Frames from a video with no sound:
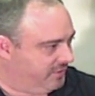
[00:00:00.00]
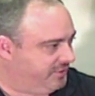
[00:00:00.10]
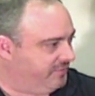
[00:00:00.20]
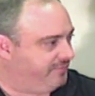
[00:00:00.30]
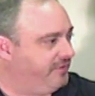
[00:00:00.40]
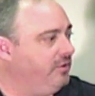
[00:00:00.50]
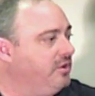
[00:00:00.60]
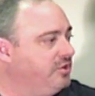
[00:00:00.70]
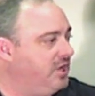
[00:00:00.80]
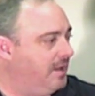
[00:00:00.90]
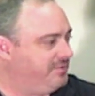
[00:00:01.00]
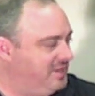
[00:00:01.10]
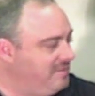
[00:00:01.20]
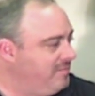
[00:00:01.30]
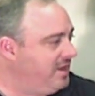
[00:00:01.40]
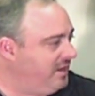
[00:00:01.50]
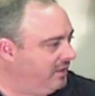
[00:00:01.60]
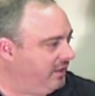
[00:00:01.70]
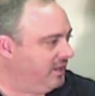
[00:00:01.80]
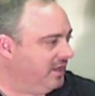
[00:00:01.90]
to fill their jobs
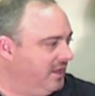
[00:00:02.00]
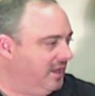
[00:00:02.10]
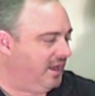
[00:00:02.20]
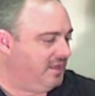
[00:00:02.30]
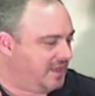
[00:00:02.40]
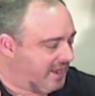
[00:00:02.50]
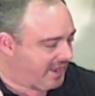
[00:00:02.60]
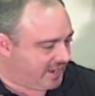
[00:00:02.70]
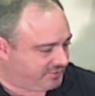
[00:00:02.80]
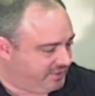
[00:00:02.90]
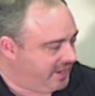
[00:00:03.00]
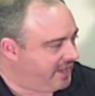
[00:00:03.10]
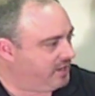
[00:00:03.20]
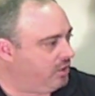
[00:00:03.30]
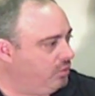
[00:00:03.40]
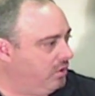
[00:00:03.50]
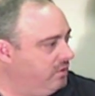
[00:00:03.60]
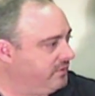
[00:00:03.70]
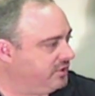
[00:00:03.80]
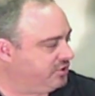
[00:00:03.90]
immediately. And they actually had to go
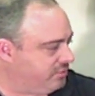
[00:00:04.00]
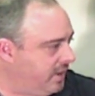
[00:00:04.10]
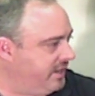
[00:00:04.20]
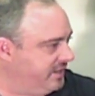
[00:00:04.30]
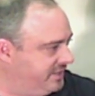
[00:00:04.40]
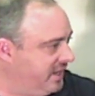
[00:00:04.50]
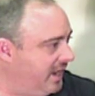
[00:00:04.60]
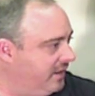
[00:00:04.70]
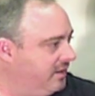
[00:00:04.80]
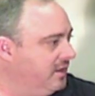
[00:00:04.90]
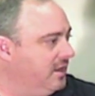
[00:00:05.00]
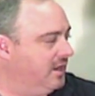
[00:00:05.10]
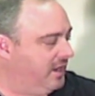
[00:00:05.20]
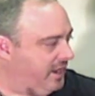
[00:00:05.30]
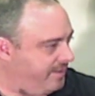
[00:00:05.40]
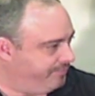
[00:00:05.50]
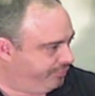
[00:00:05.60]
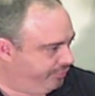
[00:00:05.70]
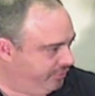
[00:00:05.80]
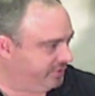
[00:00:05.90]
over to Trident Tech
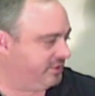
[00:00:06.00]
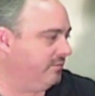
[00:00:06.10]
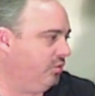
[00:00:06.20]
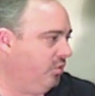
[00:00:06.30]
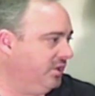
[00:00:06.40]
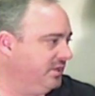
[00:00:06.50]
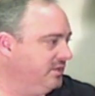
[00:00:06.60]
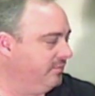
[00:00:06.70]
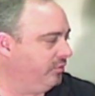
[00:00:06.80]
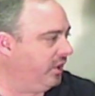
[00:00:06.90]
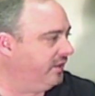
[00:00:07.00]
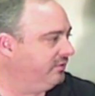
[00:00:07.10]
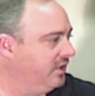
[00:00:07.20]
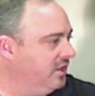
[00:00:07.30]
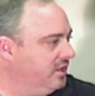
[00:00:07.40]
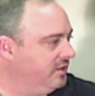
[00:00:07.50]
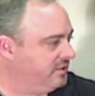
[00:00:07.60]
and put some courses in place